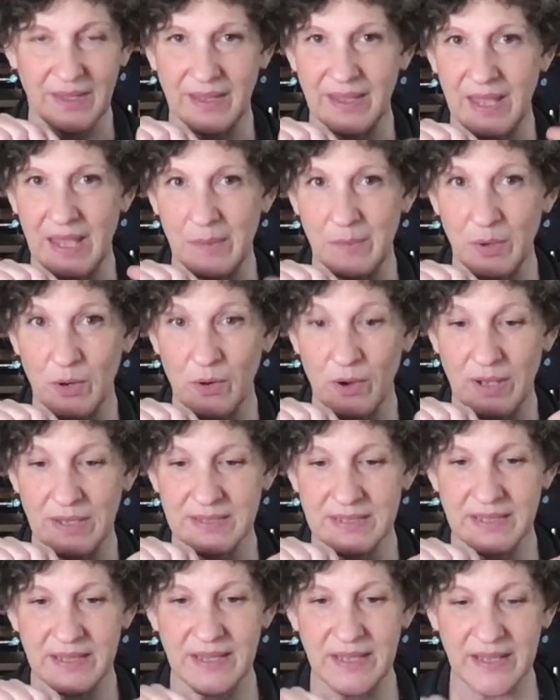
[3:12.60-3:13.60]
came
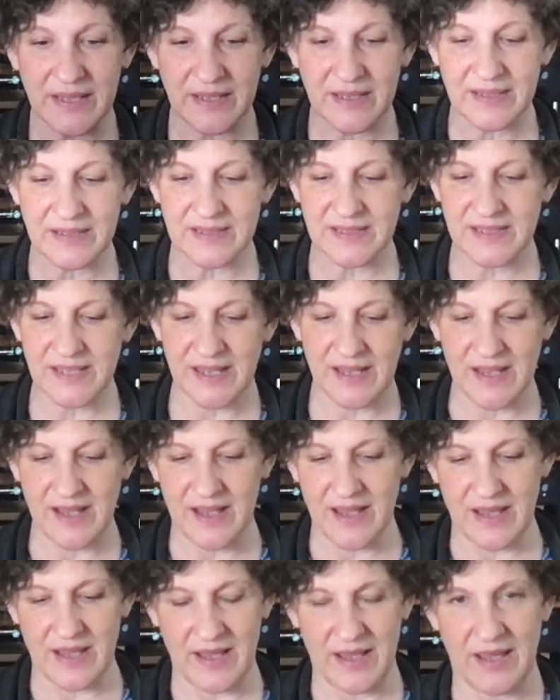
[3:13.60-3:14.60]
across these,
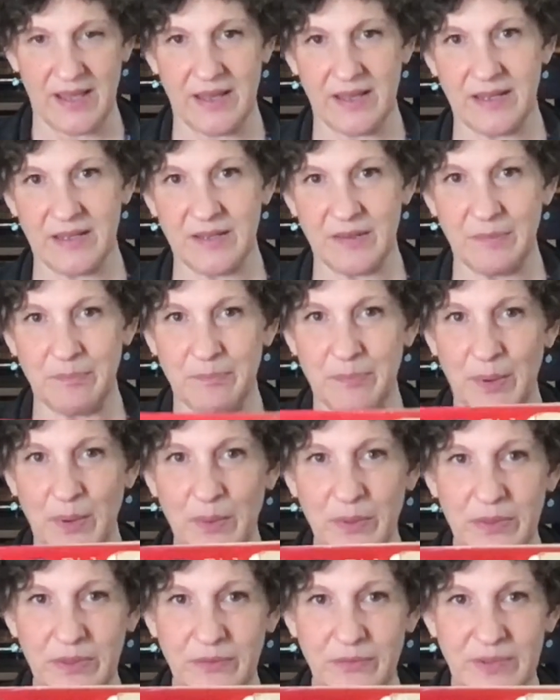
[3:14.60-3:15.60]
and
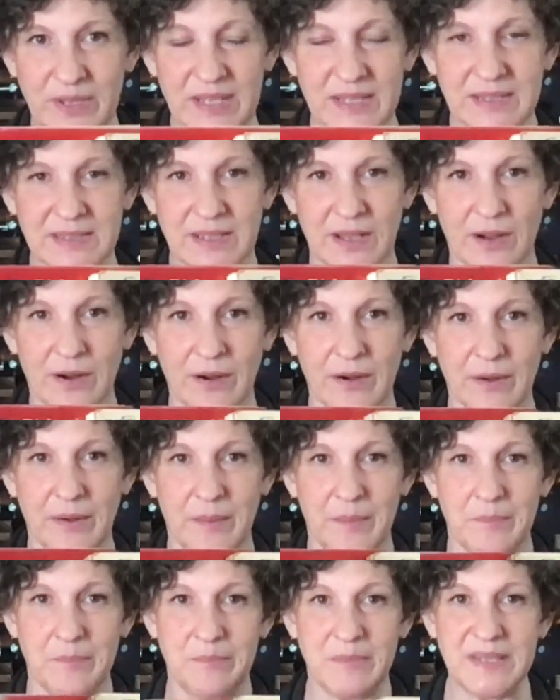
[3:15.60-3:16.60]
both of these are
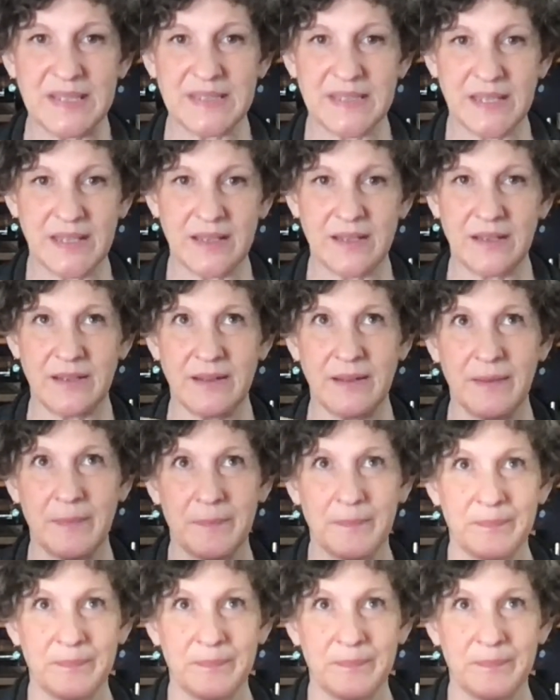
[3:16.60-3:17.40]
missing.